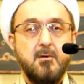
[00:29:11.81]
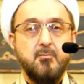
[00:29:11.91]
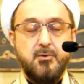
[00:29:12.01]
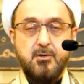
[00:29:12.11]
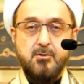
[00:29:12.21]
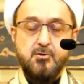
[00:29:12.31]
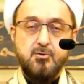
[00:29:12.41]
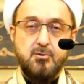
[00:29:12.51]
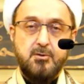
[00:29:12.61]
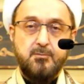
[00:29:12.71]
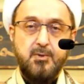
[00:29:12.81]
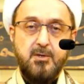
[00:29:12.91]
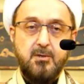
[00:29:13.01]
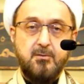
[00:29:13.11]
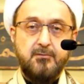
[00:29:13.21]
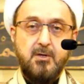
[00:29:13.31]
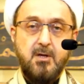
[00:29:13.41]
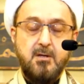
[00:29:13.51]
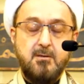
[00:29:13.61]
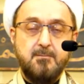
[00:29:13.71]
within a short period of
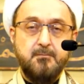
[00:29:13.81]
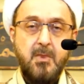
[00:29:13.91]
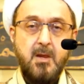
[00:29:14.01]
time.